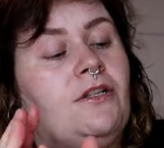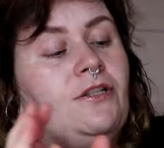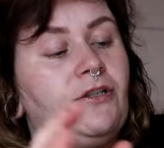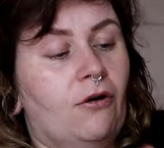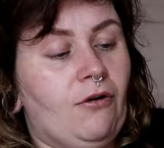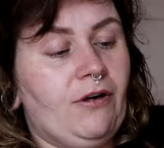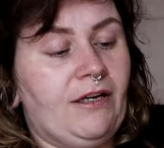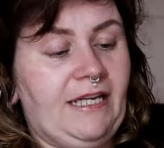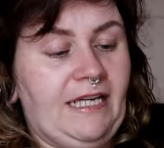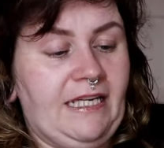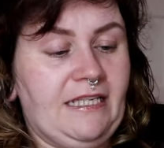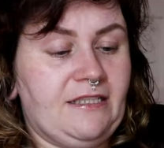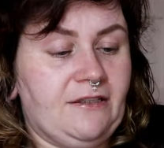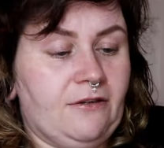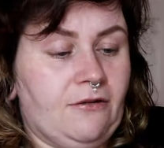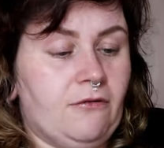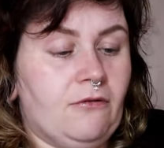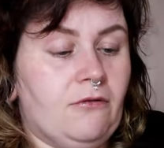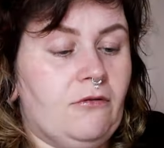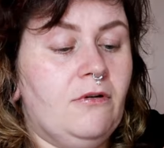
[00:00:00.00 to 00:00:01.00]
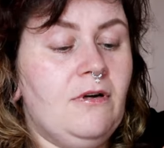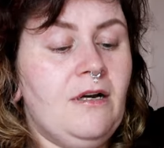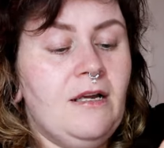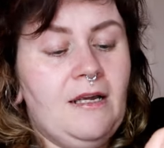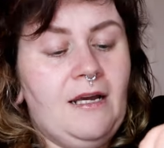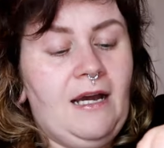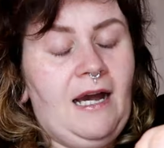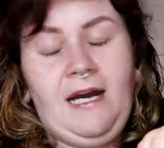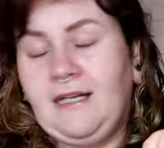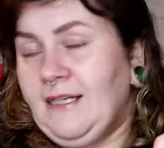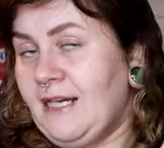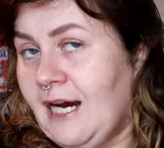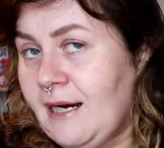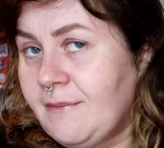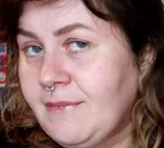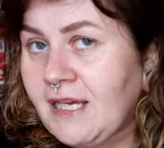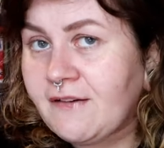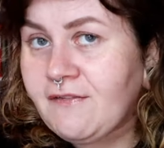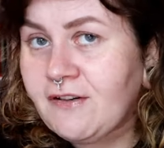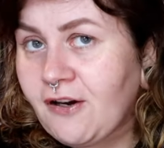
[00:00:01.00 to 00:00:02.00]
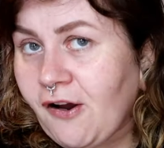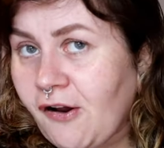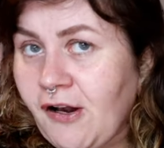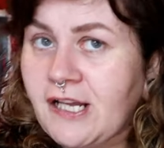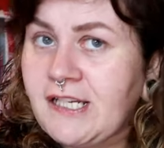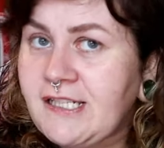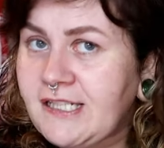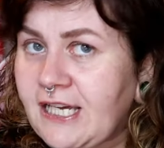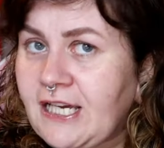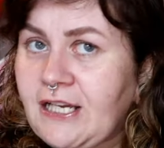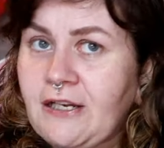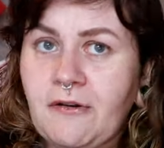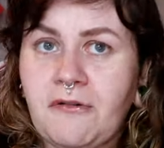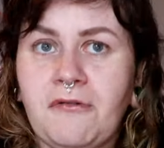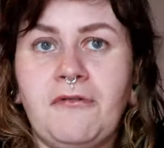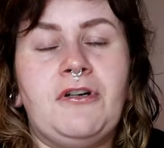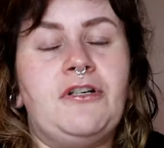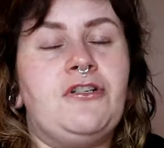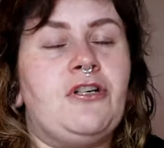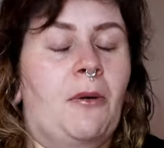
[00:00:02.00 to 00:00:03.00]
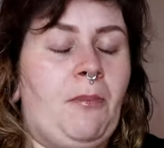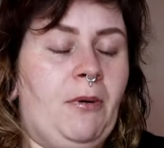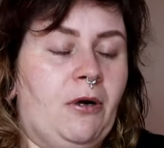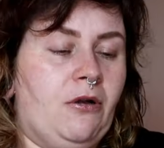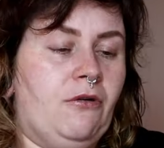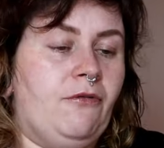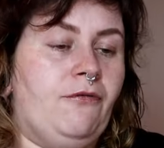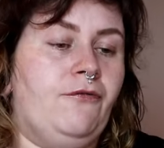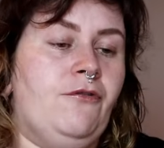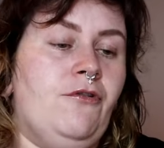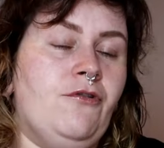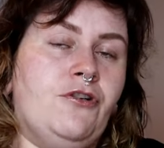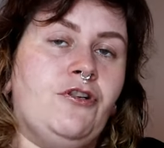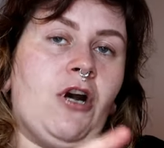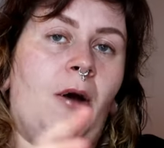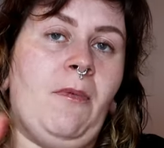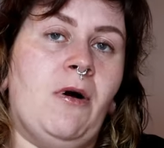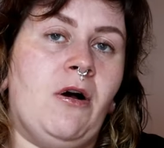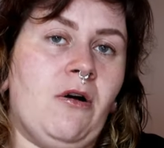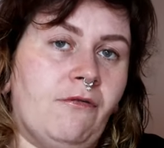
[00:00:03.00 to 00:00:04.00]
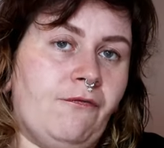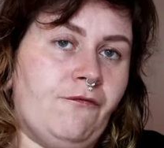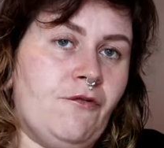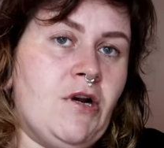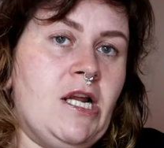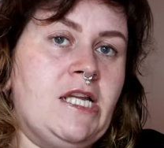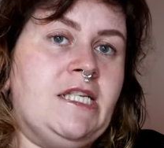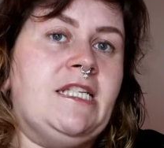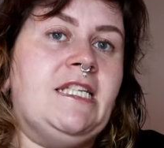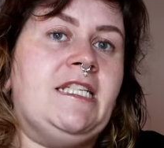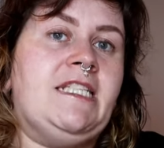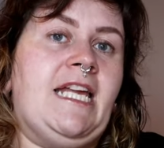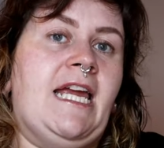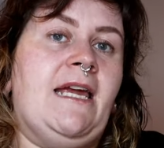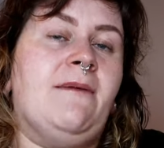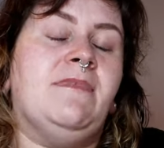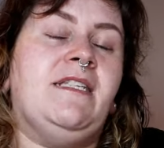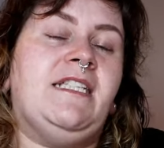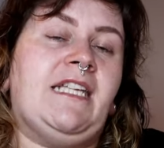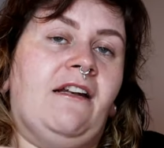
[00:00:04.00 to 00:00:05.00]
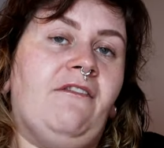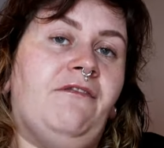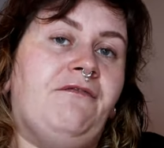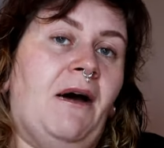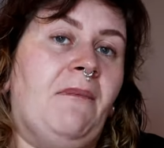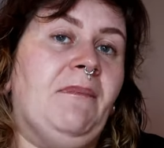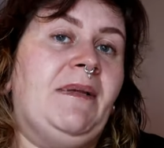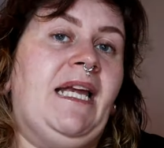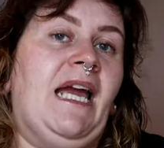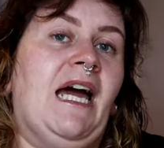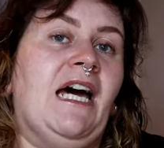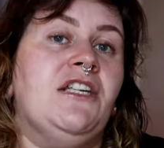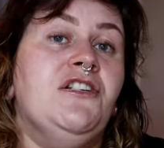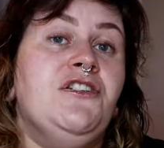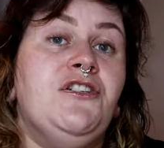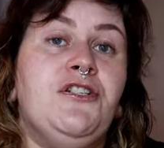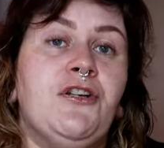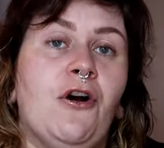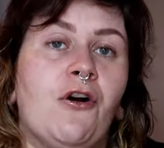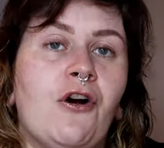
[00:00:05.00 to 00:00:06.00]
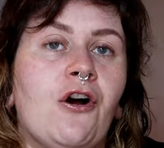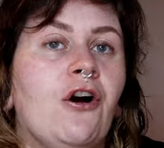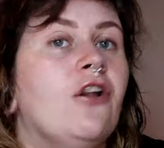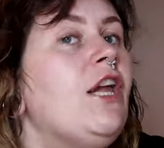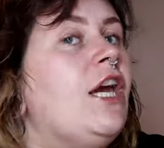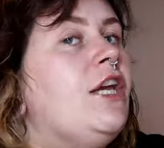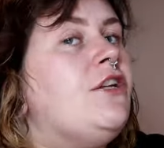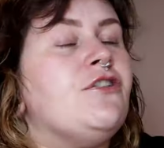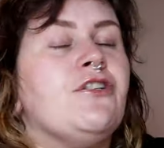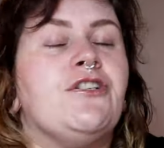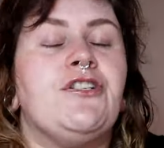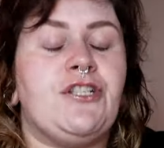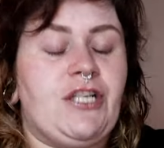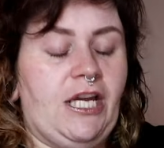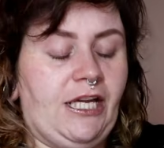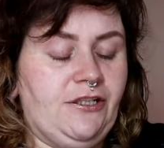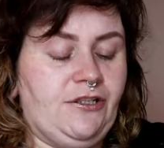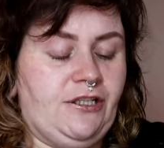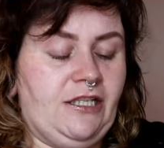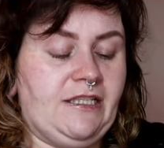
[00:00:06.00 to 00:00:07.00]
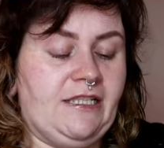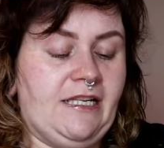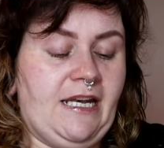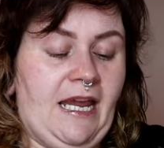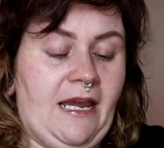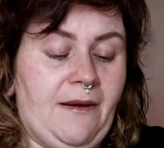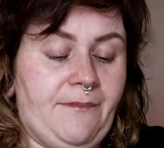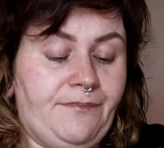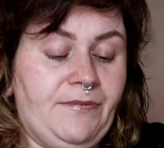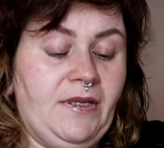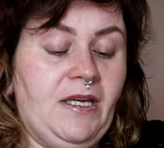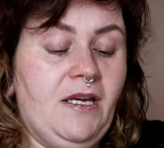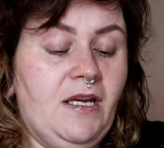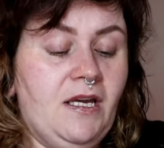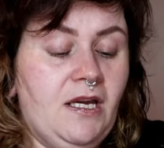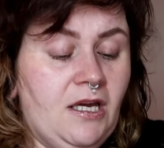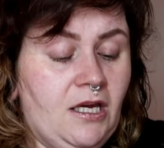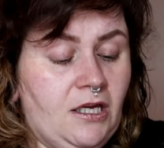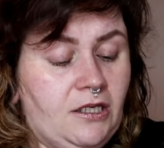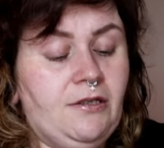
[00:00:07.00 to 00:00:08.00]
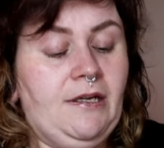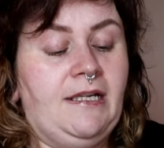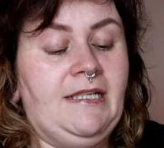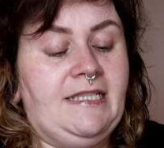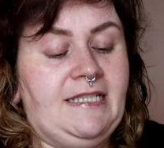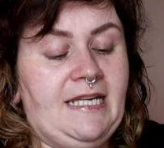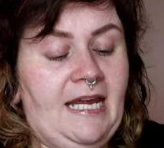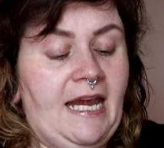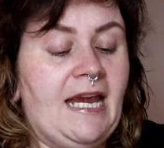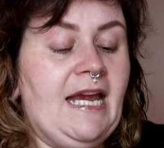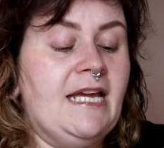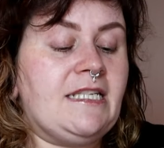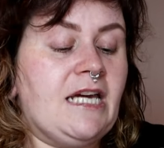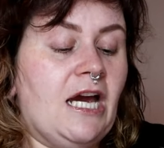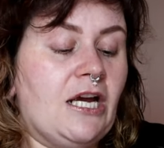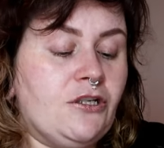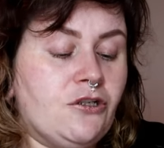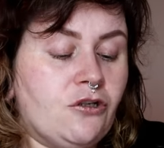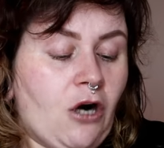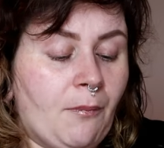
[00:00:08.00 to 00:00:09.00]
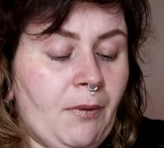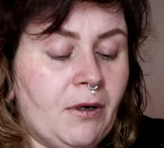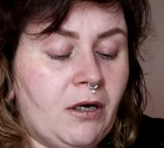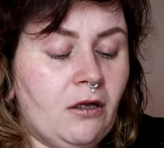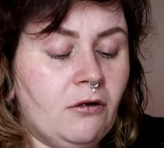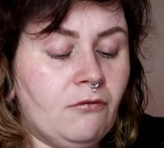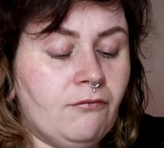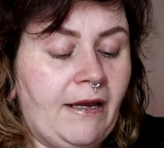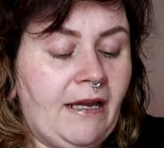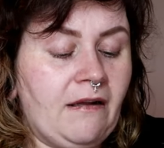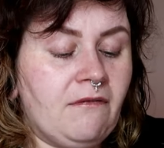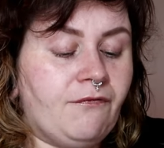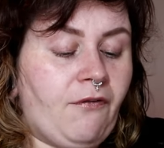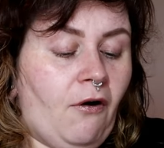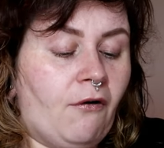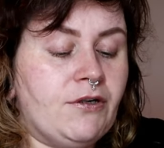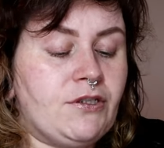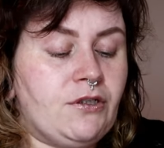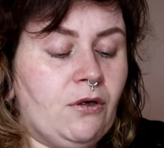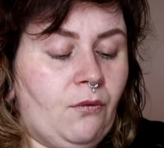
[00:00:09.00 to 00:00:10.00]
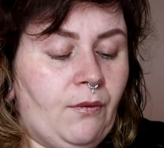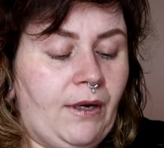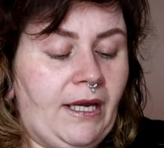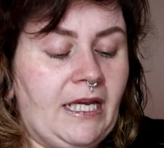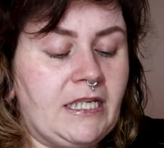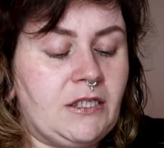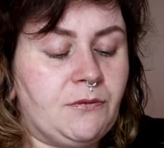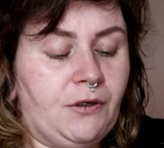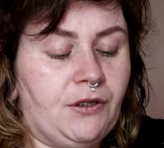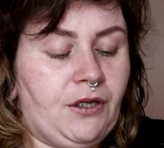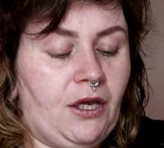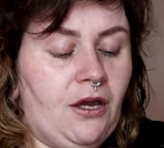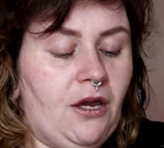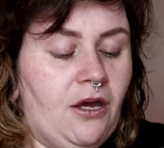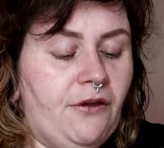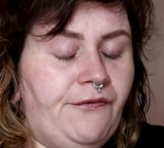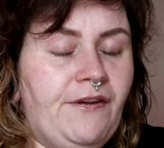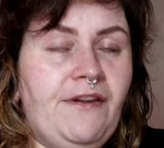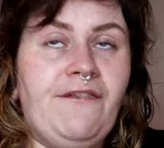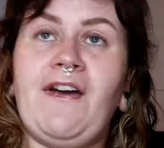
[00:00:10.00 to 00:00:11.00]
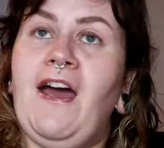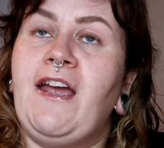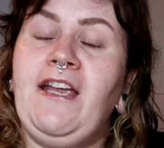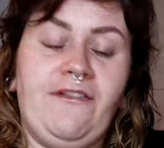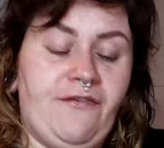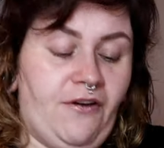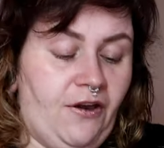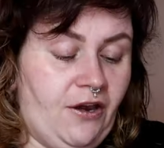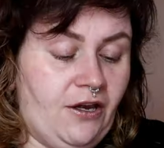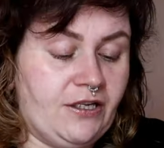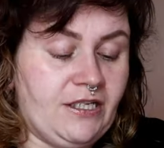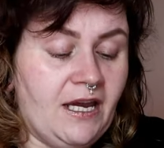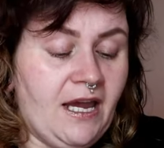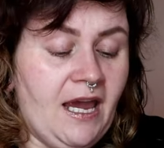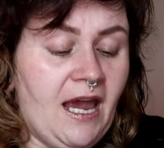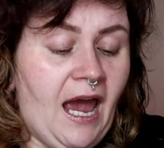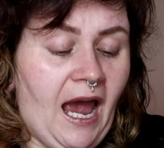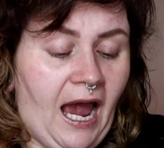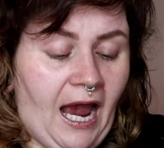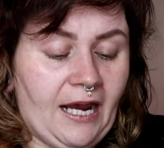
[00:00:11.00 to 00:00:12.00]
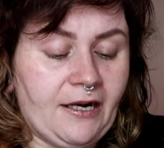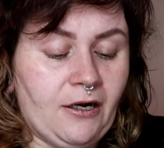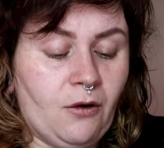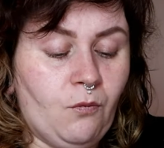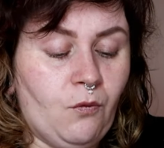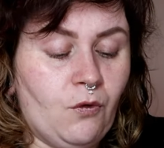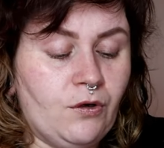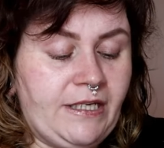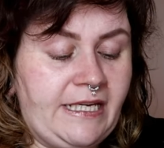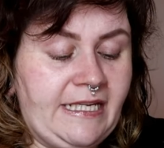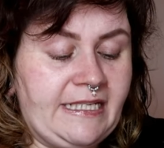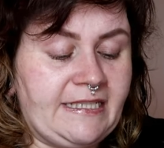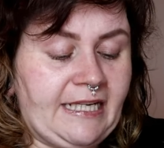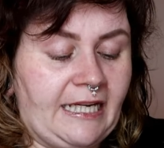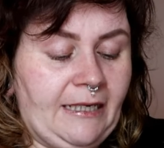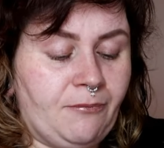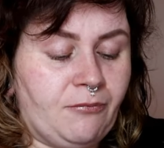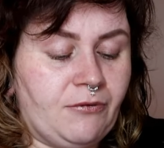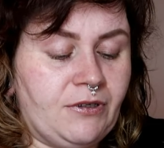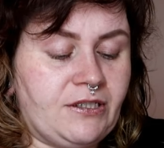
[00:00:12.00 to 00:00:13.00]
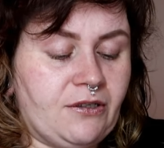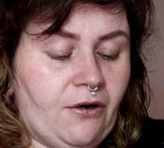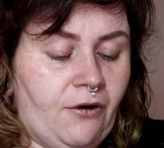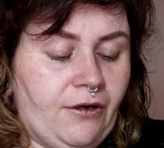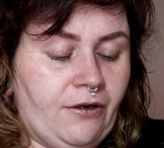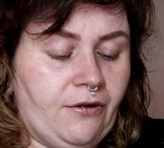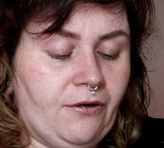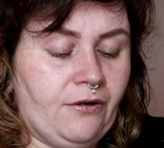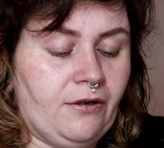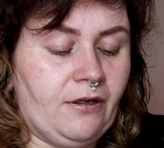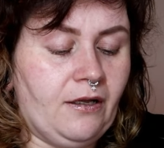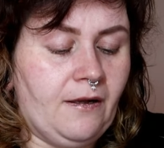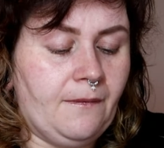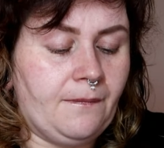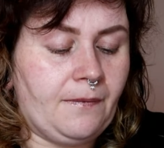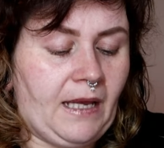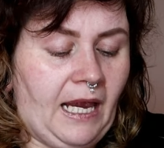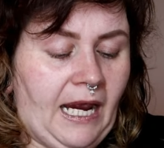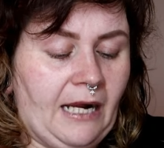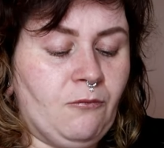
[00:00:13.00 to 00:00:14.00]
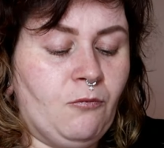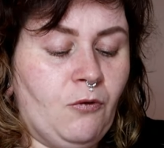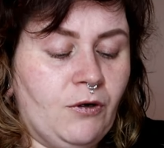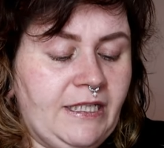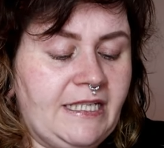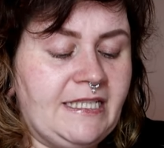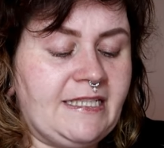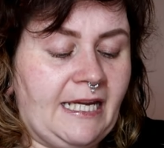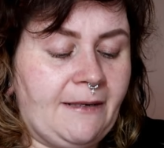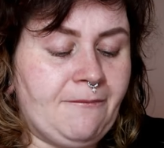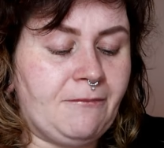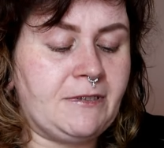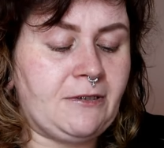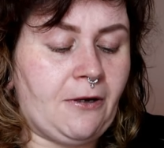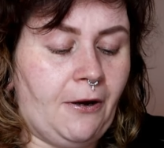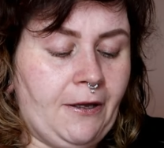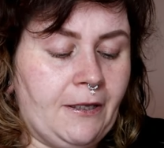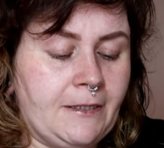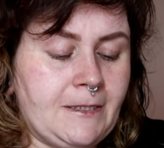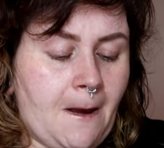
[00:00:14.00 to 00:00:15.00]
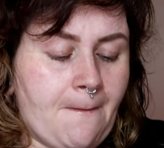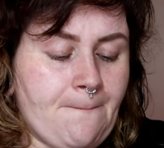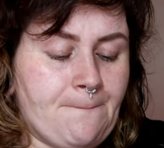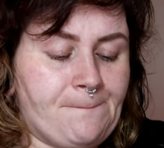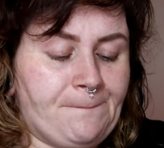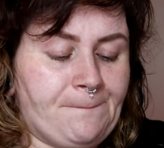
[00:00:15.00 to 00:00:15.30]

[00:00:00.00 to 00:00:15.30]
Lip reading: donkeys ago, and I'm never gonna say no to tropical fruit. Tropical fruit is the same scent family as jungle, it just changed its name. So it says a tropical rainforest awaits with earthy vetiver and a woody cypress oil, and woody cypress oils